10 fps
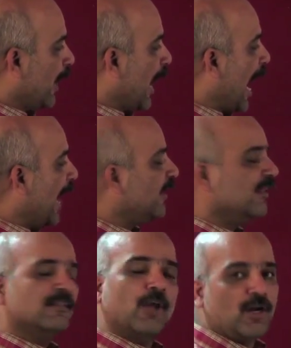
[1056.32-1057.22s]
and
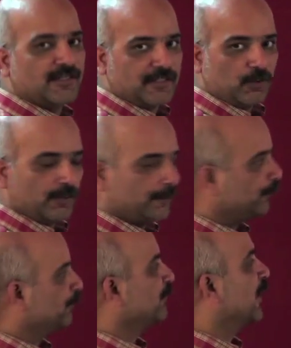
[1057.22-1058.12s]
the altitude.
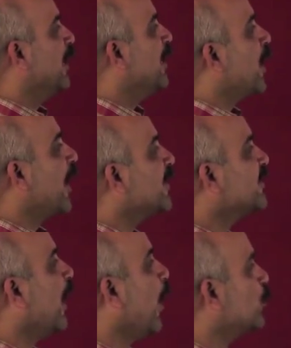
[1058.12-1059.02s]
Now let us
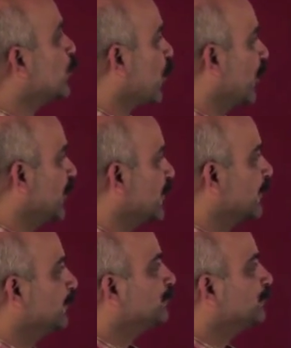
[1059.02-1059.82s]
see how to draw this.